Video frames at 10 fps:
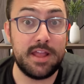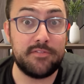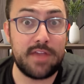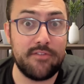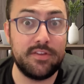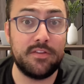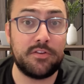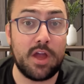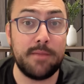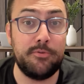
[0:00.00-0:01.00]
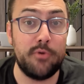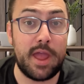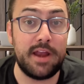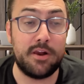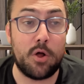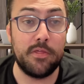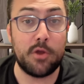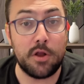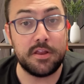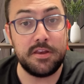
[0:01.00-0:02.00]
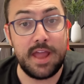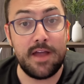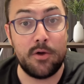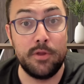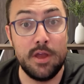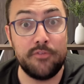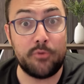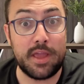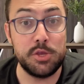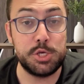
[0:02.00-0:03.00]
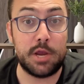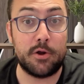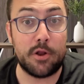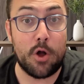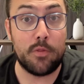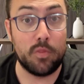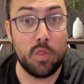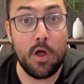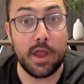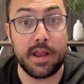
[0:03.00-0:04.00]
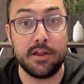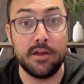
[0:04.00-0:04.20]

It's having the time to edit all the content down so I can share it online.